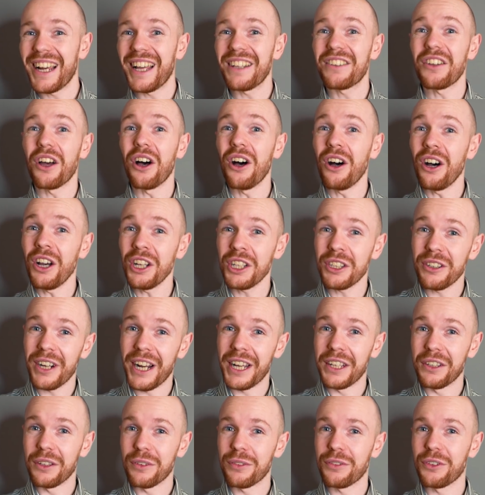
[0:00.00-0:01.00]
at the other
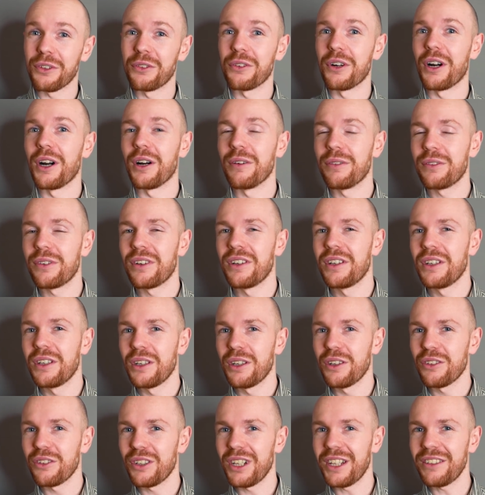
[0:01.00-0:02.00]
end of the graph.
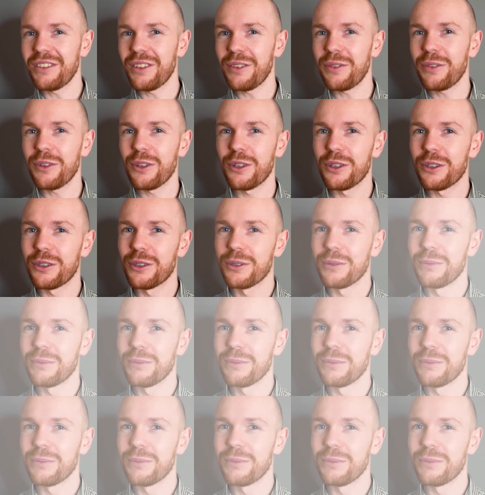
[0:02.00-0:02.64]
So let's have a look.